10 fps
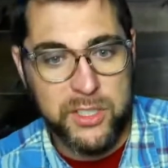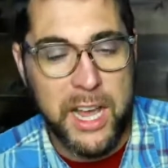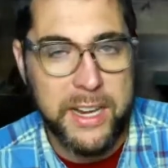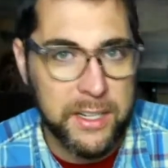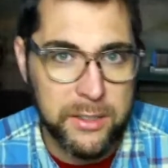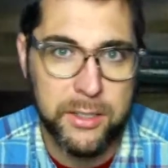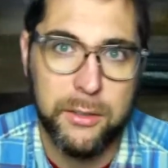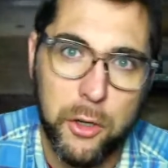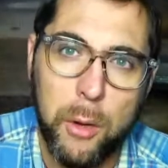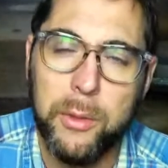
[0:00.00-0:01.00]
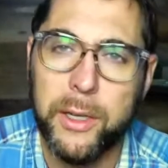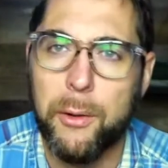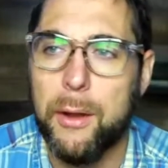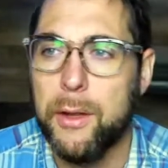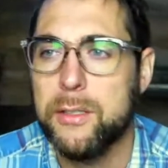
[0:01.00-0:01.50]
society is
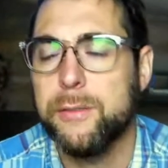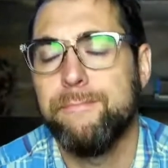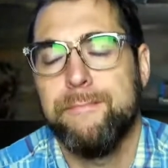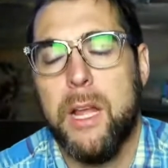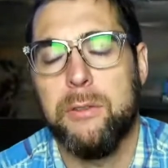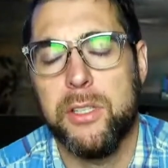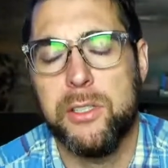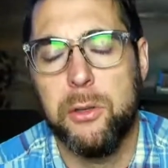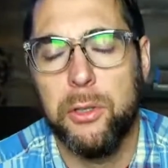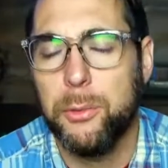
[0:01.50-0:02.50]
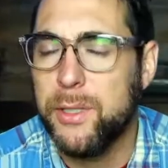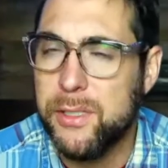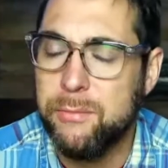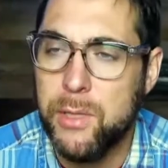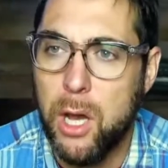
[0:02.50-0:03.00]
crumbling around us. Now, is this the only
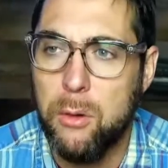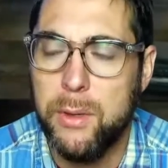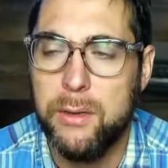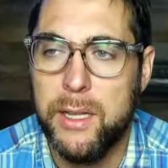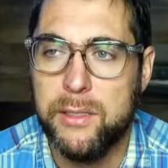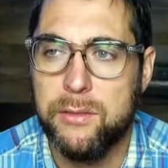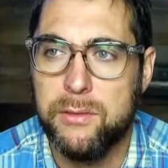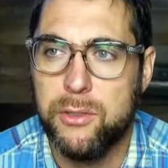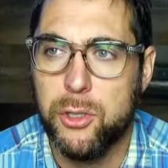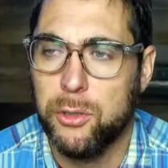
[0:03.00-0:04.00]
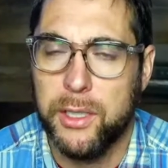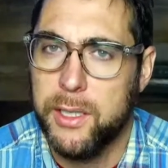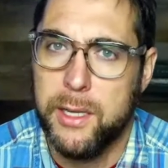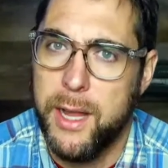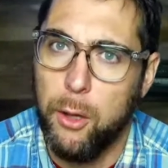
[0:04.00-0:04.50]
reason? No, but it
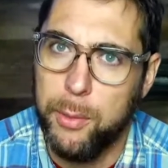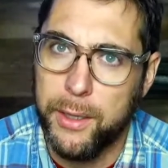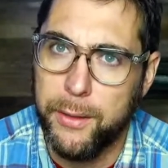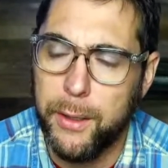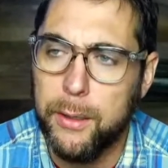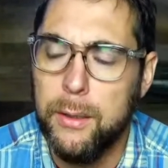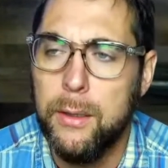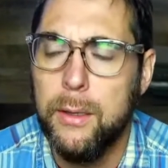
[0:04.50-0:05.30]
certainly didn't help anything.